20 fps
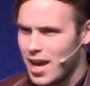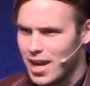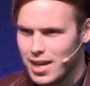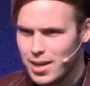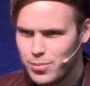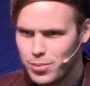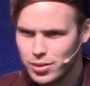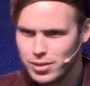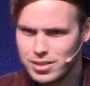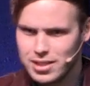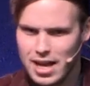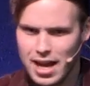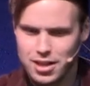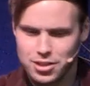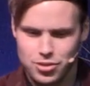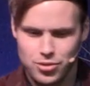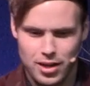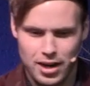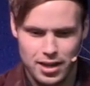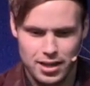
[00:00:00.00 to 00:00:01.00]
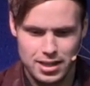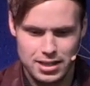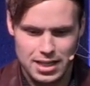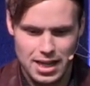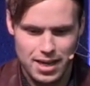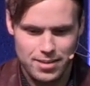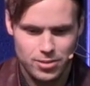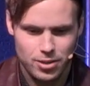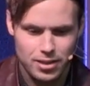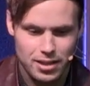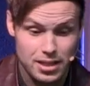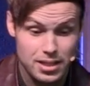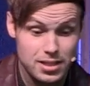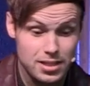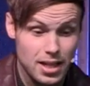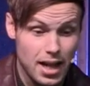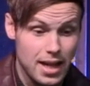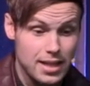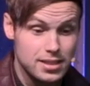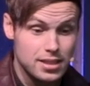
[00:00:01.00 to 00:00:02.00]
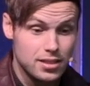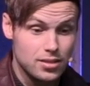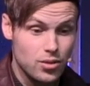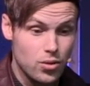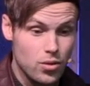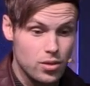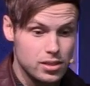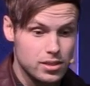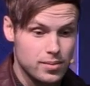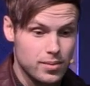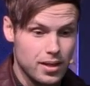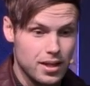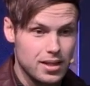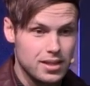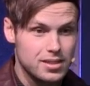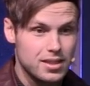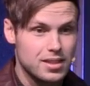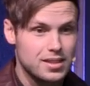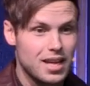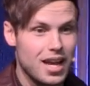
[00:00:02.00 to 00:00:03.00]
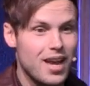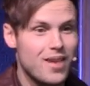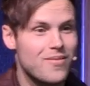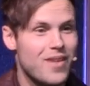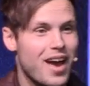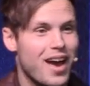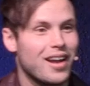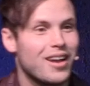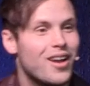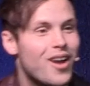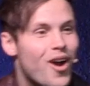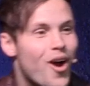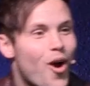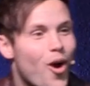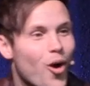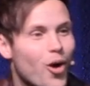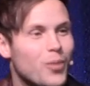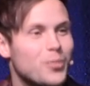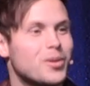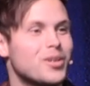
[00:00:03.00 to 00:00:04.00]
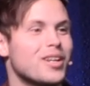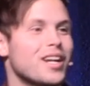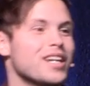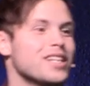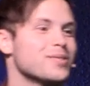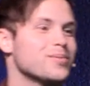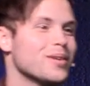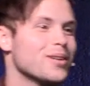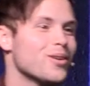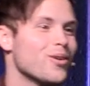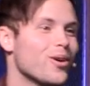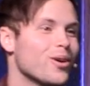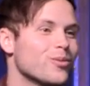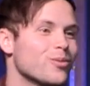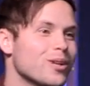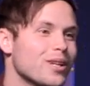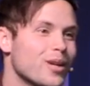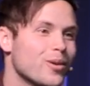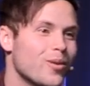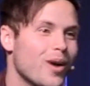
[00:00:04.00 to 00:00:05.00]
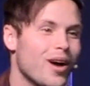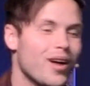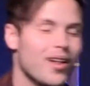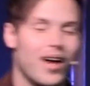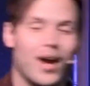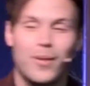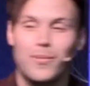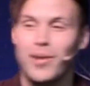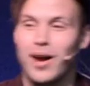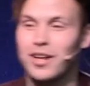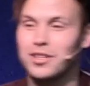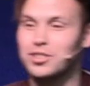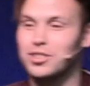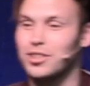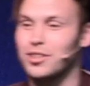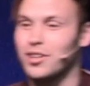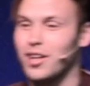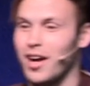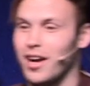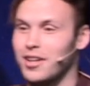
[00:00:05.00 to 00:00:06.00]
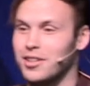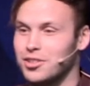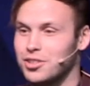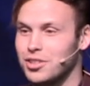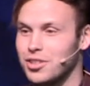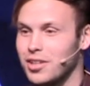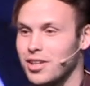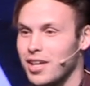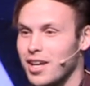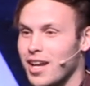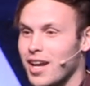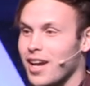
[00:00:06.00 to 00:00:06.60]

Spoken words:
And he puts that tray on the table and he slides it towards me and he says, "Hey, Matt, hope your day's been going really well. I bought you lunch."